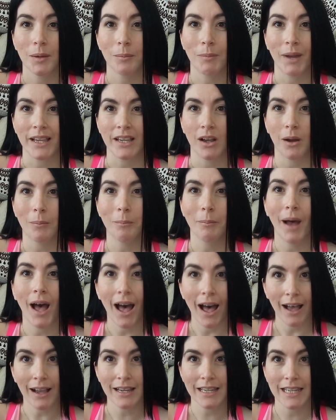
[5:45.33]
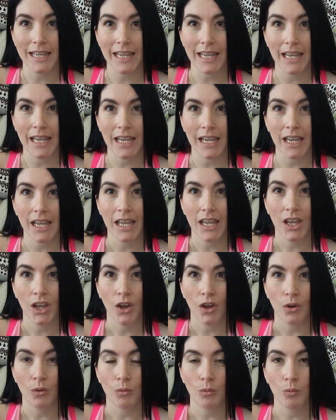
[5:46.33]
My gum pocketing
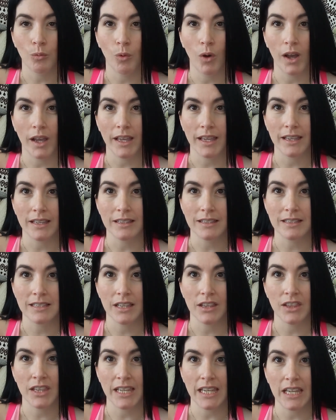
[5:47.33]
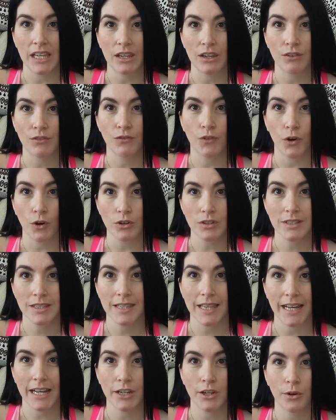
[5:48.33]
was the first
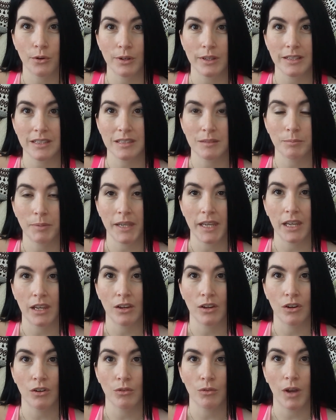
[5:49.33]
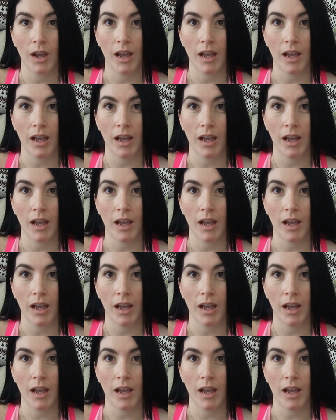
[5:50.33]
that I noticed being